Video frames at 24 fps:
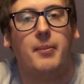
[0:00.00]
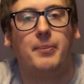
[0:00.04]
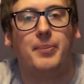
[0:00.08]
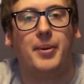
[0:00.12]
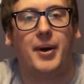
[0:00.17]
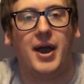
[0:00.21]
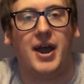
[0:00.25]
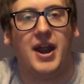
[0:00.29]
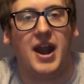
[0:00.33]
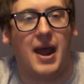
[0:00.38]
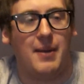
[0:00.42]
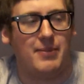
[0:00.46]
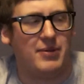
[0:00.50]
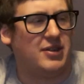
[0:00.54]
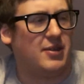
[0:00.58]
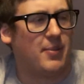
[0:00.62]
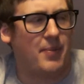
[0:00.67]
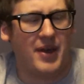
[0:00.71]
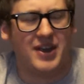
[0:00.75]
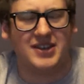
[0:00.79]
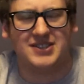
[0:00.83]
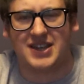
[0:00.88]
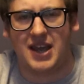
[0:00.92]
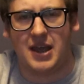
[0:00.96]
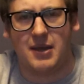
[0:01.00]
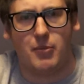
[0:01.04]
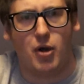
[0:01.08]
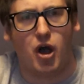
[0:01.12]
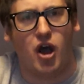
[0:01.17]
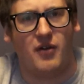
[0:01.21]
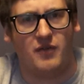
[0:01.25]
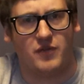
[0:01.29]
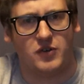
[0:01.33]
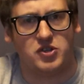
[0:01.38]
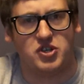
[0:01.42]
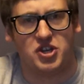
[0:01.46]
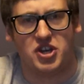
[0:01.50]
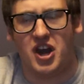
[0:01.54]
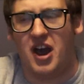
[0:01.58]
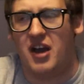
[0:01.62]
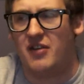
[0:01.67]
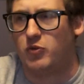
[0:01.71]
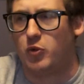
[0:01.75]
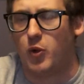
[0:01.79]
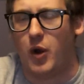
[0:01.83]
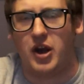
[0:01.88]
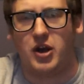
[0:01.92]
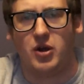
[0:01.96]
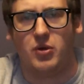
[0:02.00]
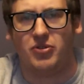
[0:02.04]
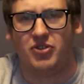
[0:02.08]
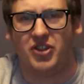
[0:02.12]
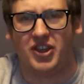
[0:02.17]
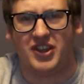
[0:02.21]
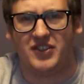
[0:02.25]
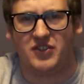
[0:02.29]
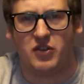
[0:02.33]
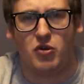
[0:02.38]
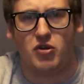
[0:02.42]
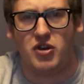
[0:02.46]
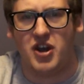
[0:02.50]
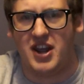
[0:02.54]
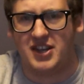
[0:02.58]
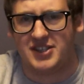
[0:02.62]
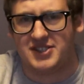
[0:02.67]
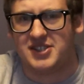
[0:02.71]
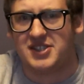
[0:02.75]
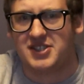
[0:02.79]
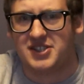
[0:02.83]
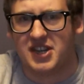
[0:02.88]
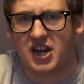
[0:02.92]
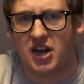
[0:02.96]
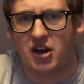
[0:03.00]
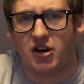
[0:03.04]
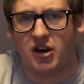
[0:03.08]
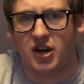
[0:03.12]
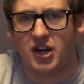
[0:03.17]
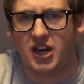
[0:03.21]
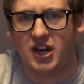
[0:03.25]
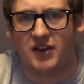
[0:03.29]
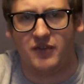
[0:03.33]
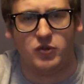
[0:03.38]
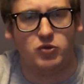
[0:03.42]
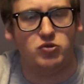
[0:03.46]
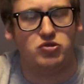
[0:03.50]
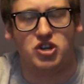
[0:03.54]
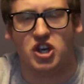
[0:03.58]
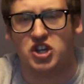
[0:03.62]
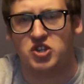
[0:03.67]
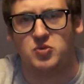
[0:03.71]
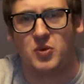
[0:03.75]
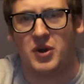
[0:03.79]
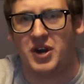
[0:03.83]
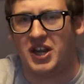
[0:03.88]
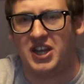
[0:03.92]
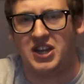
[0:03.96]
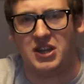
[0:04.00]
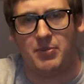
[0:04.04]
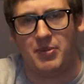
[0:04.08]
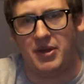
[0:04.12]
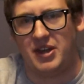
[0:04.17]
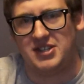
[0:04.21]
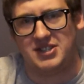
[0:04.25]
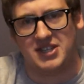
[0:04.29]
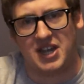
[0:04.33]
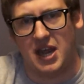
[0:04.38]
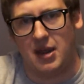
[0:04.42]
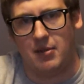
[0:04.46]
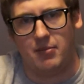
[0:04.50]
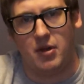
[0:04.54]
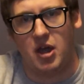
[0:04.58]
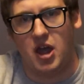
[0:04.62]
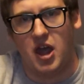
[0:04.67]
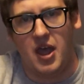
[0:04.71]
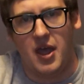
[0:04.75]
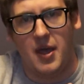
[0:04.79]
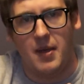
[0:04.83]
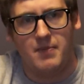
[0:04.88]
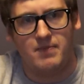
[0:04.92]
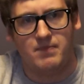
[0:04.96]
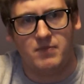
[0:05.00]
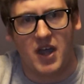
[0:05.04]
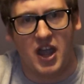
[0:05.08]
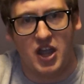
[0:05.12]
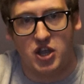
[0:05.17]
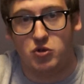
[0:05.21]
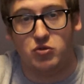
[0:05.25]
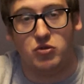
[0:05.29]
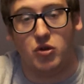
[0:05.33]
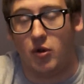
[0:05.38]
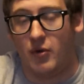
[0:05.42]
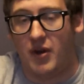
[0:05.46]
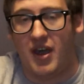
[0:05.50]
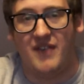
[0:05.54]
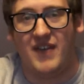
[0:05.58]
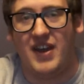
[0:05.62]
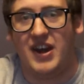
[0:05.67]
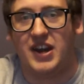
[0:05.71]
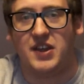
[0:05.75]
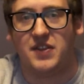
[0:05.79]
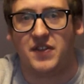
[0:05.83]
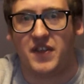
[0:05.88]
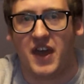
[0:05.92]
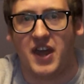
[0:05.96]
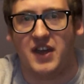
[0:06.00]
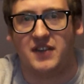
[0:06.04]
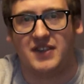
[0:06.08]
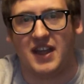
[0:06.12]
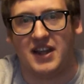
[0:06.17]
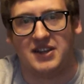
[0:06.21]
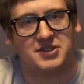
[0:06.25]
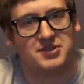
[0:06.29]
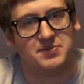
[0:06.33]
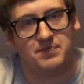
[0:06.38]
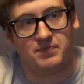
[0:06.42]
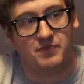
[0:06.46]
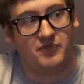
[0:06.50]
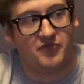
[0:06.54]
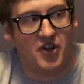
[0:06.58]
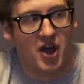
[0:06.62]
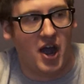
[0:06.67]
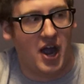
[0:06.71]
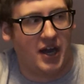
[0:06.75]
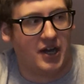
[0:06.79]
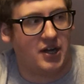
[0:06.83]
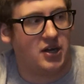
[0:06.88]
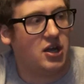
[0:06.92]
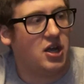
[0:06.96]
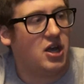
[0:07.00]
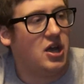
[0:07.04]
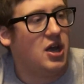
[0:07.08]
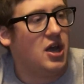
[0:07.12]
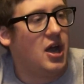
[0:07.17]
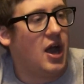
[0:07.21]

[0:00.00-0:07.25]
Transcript: but I mean, the base game offers enough where I don't think they're necessary, and if you just want to get the base game and you don't have anything, that's fine.